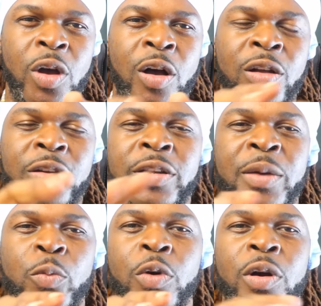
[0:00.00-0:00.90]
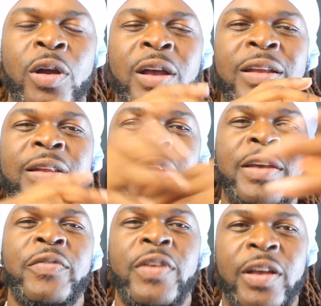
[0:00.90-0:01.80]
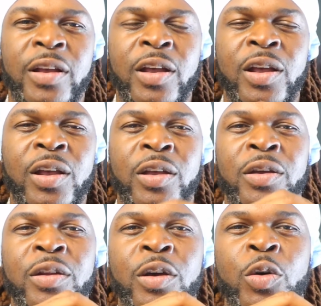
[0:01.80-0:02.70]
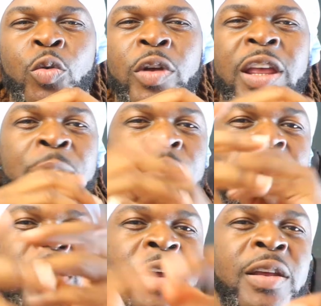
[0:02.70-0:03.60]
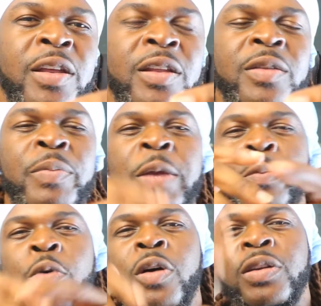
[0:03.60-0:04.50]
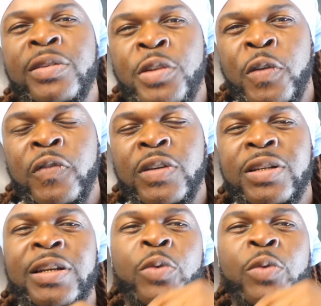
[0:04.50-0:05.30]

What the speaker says: All of them were living, you know, emulating people on the surface.